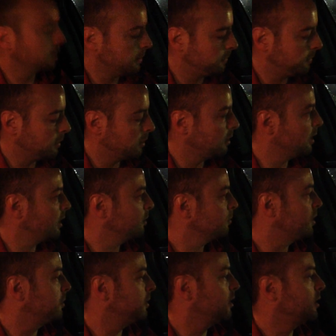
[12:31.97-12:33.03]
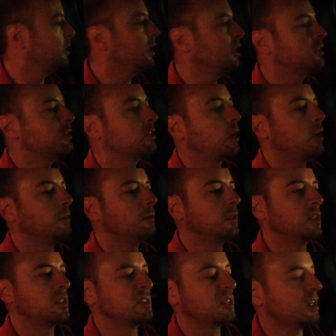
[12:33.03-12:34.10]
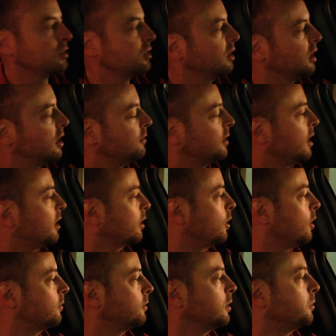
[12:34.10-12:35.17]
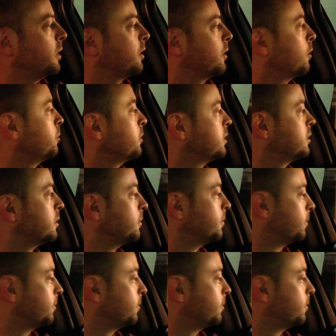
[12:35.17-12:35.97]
I feel like maybe an iced coffee because I actually have hot coffee in my thermos.